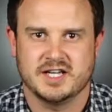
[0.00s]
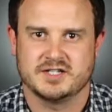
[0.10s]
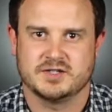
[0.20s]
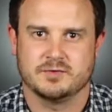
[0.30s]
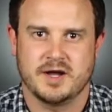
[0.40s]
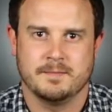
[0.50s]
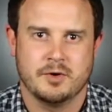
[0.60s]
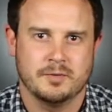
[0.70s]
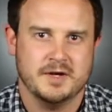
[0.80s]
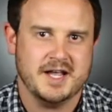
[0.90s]
catch the right
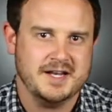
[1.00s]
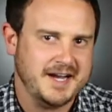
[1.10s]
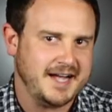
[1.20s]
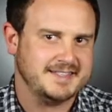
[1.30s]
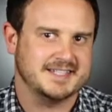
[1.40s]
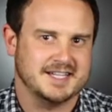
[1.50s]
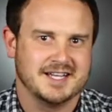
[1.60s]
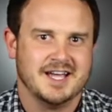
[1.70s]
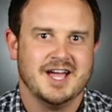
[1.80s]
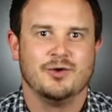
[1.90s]
moment, and
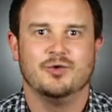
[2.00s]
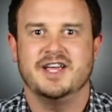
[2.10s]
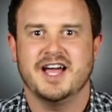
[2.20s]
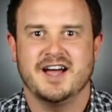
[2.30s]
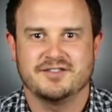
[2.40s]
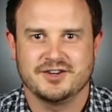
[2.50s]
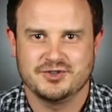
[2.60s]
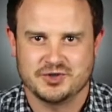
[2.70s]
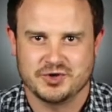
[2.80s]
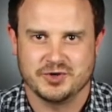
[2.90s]
Yahtzee, we have
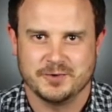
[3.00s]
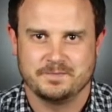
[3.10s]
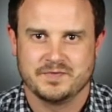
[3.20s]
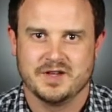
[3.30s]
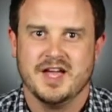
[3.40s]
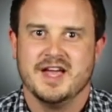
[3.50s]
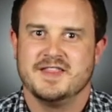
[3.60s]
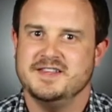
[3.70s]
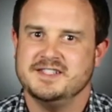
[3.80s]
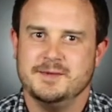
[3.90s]
control.
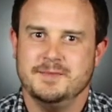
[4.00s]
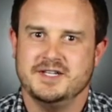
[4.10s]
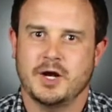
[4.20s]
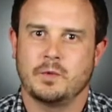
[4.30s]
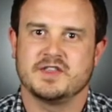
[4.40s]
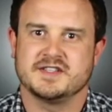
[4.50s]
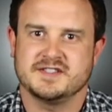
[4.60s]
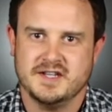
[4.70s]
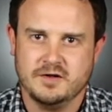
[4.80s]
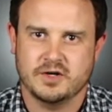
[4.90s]
This can be done with a
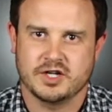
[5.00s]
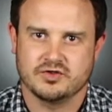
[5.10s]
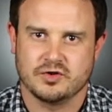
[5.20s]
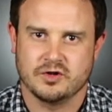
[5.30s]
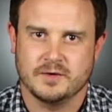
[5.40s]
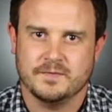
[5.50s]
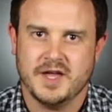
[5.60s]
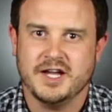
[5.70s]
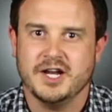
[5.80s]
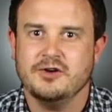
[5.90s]
single controller
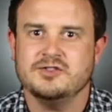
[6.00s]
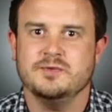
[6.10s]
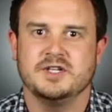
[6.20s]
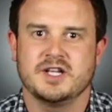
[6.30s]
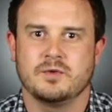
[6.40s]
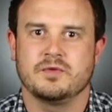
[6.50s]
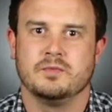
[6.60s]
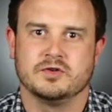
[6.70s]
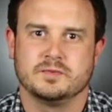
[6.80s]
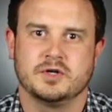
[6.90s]
and can also be done with
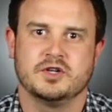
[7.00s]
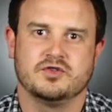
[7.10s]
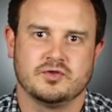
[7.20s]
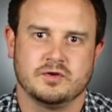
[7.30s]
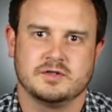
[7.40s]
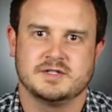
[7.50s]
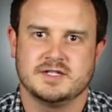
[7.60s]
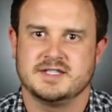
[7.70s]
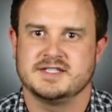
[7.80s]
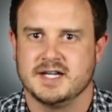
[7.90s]
multiple controllers
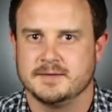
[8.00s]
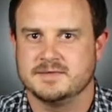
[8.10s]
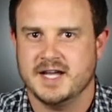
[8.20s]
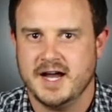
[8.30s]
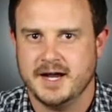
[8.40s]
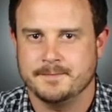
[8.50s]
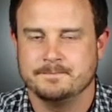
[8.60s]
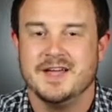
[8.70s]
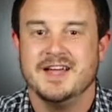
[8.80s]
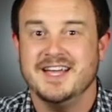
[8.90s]
at the same time.
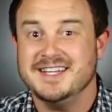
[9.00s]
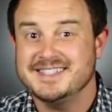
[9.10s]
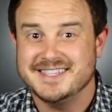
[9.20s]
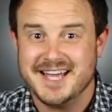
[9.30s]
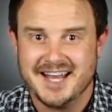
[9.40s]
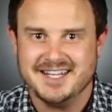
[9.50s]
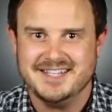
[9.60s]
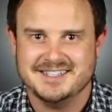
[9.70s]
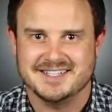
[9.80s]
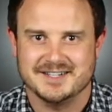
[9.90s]
It's that
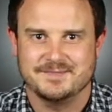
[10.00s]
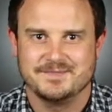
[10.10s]
easy.